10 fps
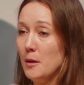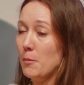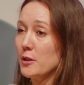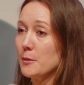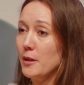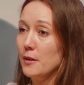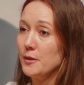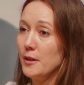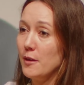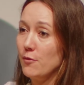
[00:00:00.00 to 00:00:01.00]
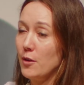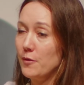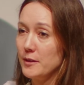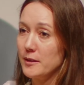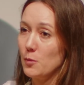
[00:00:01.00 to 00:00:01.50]
possibly overturning Roe
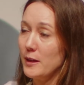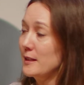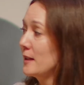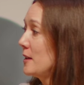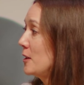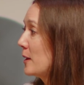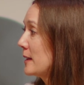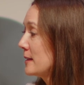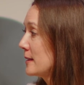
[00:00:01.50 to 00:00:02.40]
versus Wade in the US.